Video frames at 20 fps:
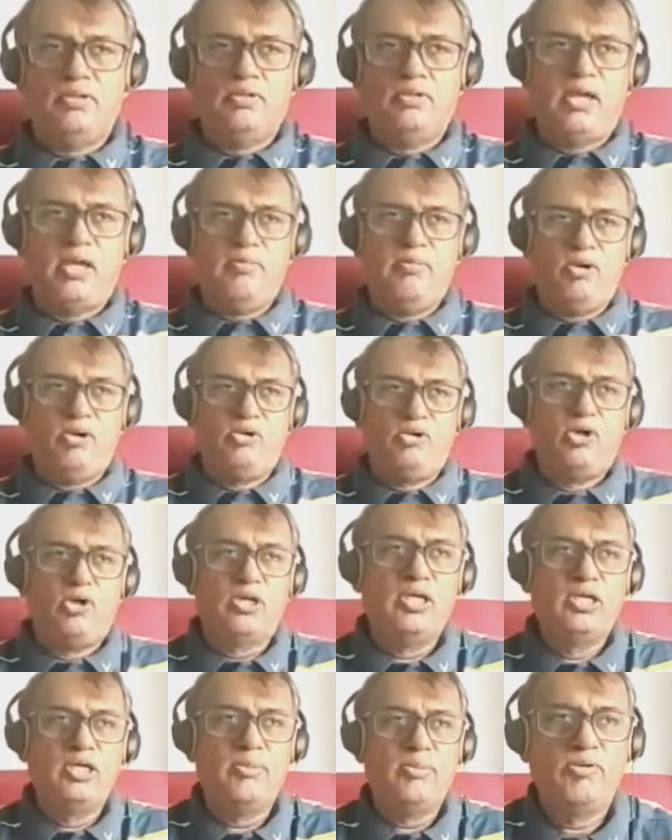I'm not
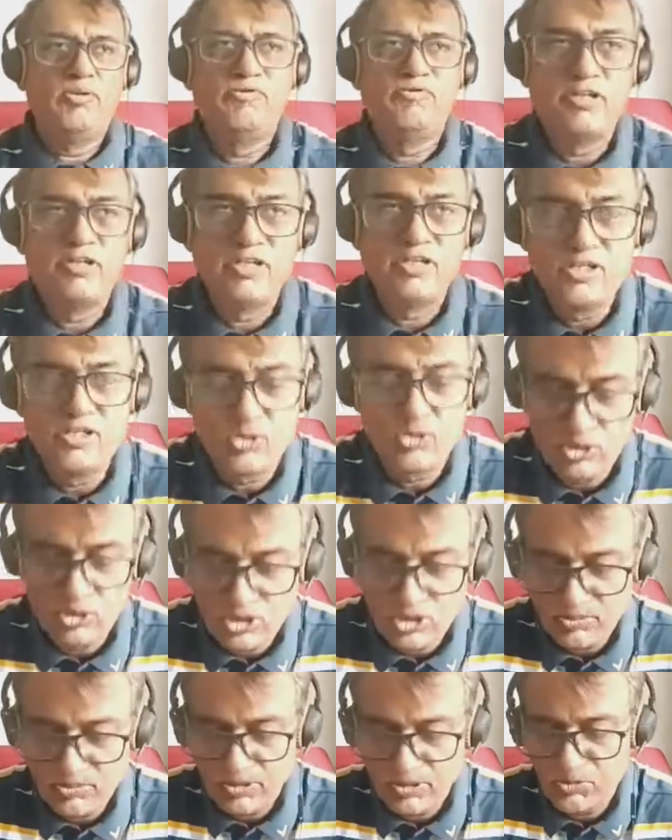talking about fitness
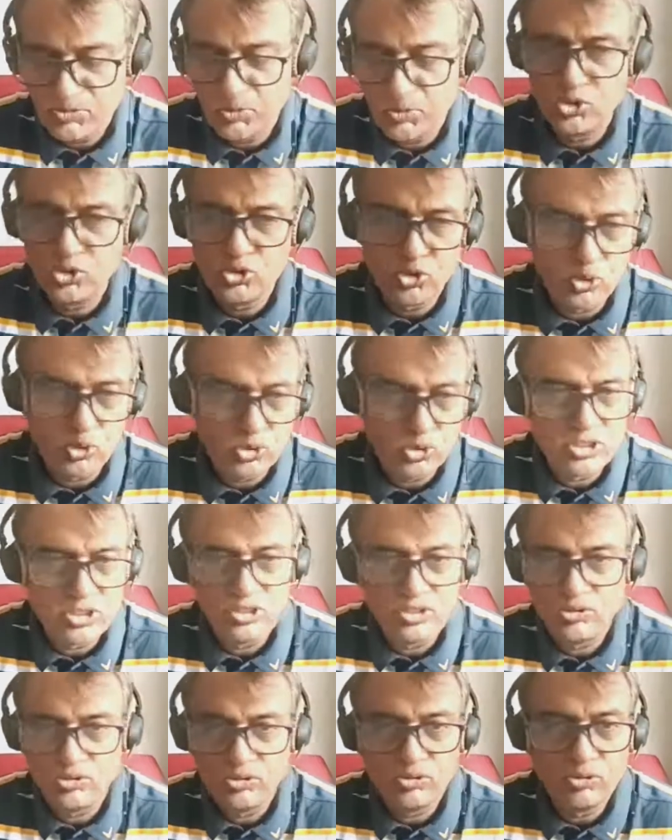coaches, but sports
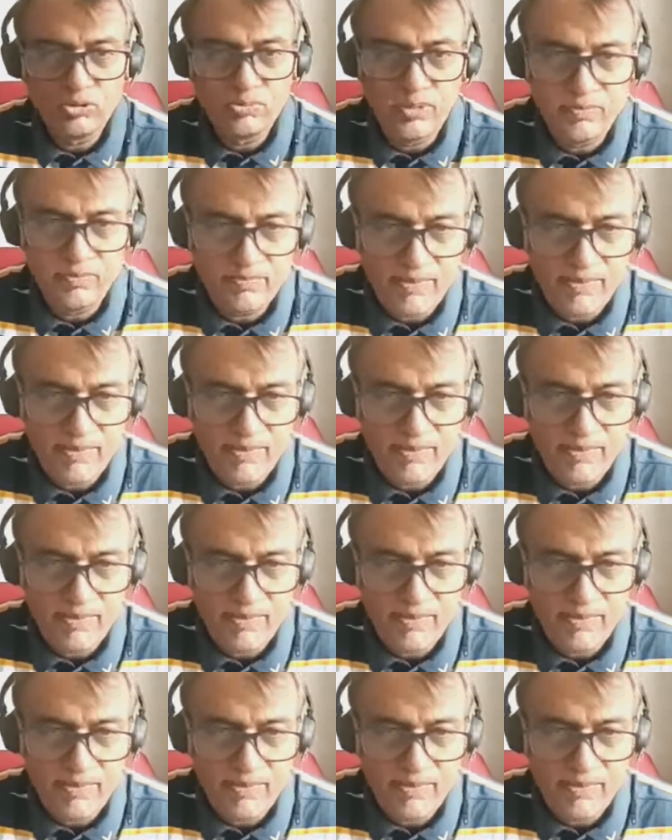coaches. So it could be a